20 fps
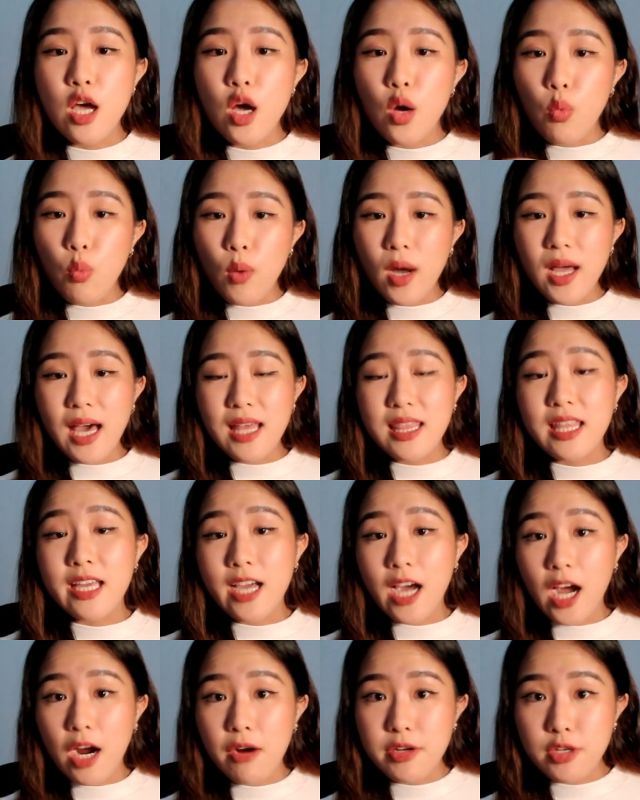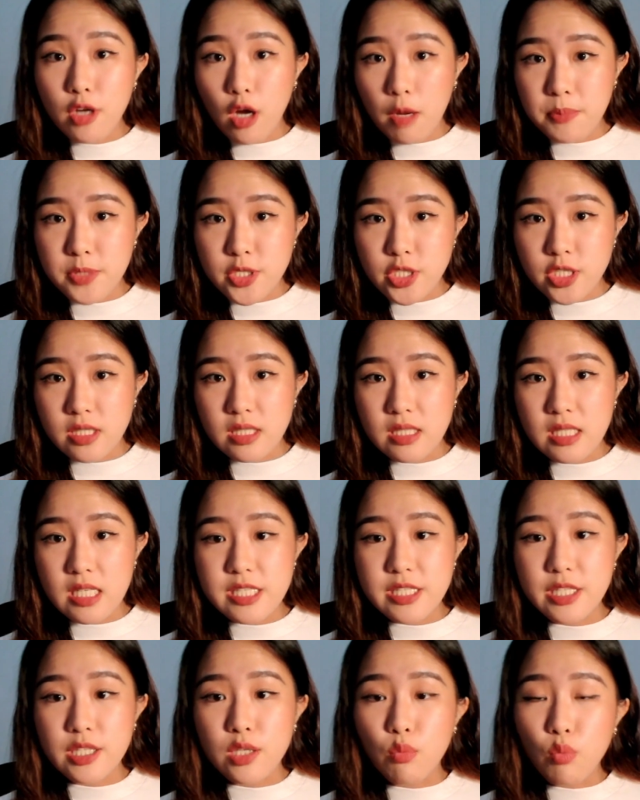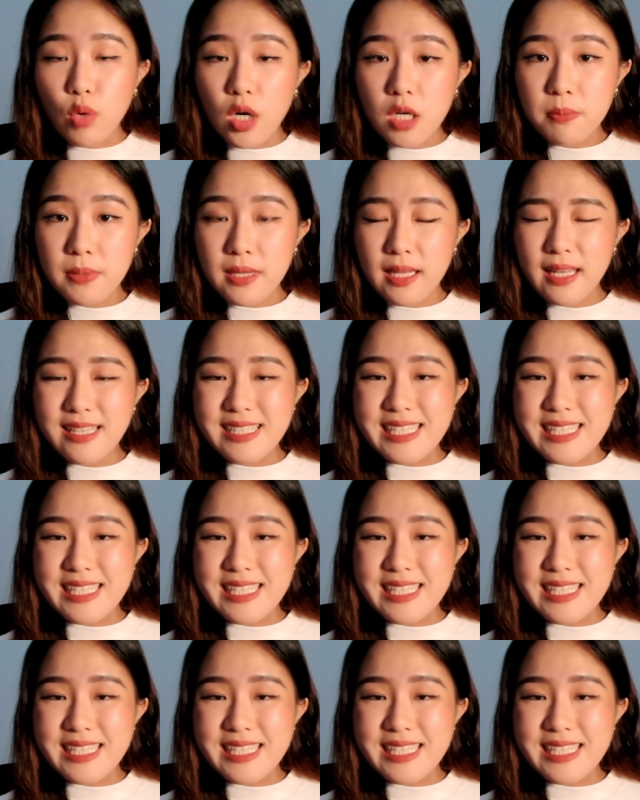what are the current opportunities in the workplace